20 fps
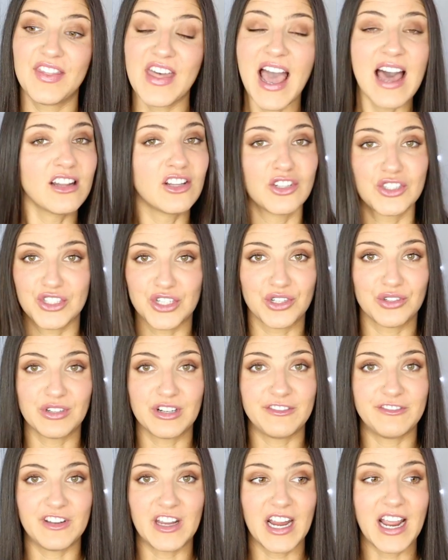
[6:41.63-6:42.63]
That looked
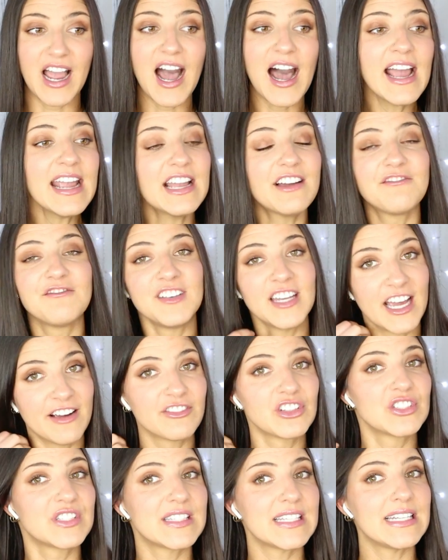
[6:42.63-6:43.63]
horrific. I have
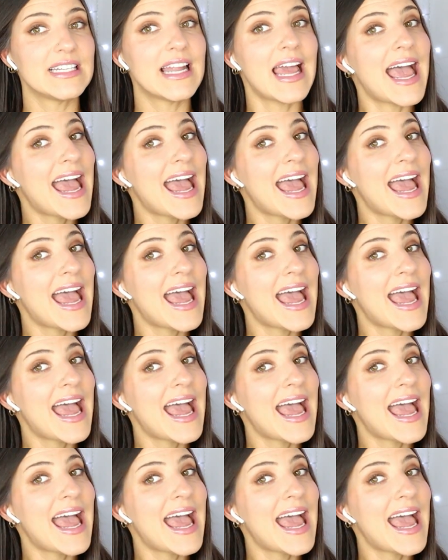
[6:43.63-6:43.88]
never seen